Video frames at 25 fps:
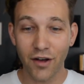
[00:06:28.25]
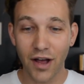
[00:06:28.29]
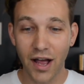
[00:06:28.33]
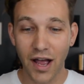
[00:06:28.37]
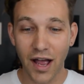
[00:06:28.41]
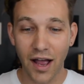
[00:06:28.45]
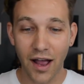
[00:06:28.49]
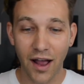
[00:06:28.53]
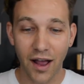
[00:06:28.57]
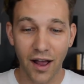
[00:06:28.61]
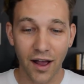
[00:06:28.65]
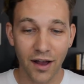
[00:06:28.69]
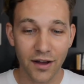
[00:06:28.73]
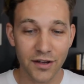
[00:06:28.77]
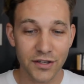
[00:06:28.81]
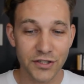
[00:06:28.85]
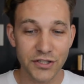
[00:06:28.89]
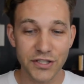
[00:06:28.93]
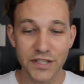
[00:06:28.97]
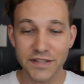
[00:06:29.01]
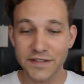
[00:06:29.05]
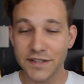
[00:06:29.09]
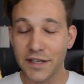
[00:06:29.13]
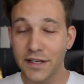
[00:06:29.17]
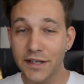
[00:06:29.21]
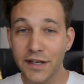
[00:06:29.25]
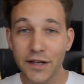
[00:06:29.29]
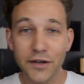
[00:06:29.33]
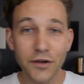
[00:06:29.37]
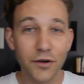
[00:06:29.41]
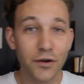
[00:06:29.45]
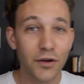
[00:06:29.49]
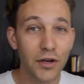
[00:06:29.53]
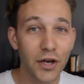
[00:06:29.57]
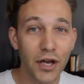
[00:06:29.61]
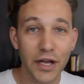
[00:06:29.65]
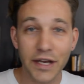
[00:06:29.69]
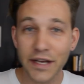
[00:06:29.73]
Uh, just a
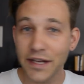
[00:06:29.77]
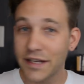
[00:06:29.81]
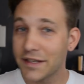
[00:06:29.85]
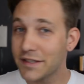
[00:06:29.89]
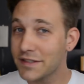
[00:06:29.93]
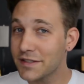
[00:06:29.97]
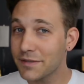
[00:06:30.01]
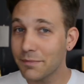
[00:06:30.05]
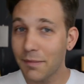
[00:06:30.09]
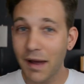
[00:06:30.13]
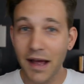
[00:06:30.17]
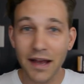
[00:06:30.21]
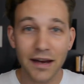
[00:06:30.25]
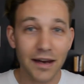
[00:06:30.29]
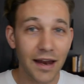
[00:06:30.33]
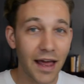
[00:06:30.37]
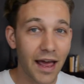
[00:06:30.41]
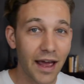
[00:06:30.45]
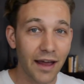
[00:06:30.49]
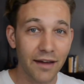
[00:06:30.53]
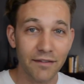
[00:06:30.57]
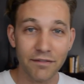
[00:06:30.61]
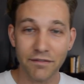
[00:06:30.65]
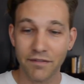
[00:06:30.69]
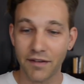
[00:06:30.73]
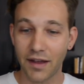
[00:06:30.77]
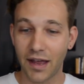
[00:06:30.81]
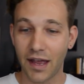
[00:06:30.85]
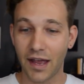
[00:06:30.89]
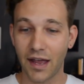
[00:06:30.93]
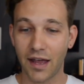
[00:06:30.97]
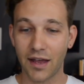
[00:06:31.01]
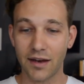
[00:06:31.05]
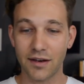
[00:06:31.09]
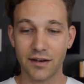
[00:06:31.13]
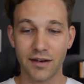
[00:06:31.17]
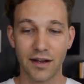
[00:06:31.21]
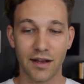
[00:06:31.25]
little look into my life
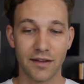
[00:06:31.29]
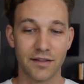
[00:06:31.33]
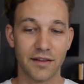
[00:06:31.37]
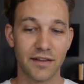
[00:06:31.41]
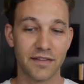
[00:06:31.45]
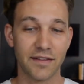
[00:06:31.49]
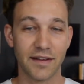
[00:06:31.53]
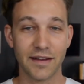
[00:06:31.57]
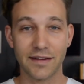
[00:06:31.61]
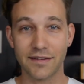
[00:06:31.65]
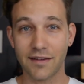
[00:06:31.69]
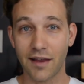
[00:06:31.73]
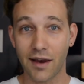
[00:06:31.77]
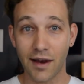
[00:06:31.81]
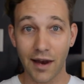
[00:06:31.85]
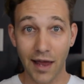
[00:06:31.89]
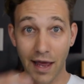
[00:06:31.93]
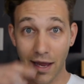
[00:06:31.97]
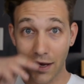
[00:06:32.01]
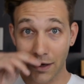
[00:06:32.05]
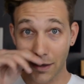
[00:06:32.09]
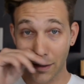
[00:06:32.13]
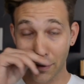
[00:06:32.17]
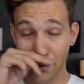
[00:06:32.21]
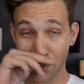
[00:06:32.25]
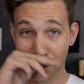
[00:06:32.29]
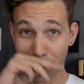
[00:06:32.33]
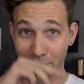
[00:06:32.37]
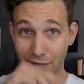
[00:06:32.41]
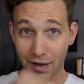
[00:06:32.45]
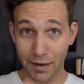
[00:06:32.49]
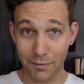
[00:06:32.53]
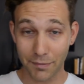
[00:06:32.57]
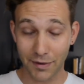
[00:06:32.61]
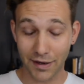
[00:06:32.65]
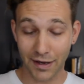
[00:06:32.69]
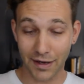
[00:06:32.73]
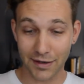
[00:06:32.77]
and uh, the things I like and
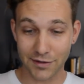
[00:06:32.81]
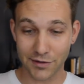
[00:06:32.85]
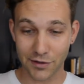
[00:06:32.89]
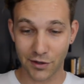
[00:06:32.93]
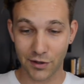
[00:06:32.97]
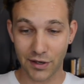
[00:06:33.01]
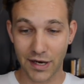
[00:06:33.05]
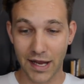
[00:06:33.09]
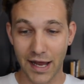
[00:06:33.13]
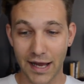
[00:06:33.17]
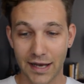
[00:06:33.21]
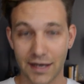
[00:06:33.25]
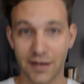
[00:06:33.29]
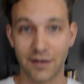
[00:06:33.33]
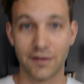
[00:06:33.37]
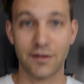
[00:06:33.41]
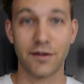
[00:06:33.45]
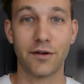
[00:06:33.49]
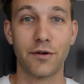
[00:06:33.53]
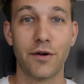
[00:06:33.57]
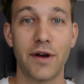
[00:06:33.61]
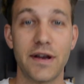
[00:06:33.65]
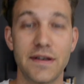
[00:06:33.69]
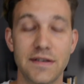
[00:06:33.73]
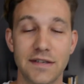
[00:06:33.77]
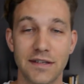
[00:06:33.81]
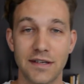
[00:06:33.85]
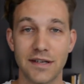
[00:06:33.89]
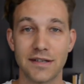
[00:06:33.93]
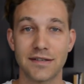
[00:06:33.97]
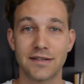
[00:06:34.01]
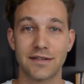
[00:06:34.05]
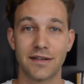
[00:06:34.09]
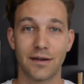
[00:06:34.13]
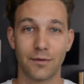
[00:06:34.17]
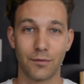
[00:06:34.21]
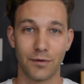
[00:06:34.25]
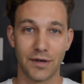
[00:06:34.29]
maybe I don't like and the
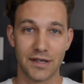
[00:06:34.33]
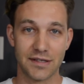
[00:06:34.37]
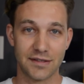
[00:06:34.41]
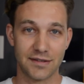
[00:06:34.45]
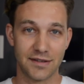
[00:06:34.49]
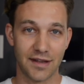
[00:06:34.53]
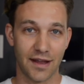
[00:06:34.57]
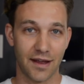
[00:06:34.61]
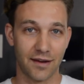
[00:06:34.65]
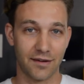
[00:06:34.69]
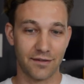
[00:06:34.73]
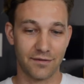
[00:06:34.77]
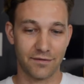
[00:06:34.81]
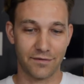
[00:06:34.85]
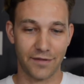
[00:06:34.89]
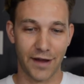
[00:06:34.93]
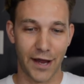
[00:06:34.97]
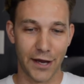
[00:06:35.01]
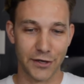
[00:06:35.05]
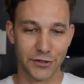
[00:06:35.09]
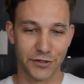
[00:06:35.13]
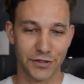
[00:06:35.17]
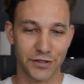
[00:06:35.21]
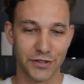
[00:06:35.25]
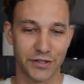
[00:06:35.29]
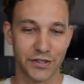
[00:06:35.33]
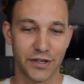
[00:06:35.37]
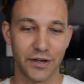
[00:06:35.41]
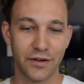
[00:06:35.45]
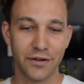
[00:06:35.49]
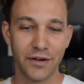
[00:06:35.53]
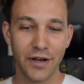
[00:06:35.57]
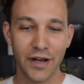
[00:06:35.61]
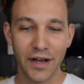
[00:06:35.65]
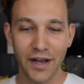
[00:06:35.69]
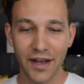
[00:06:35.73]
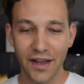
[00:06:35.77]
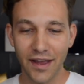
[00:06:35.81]
craziness that was that fashion
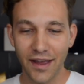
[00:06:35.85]
show.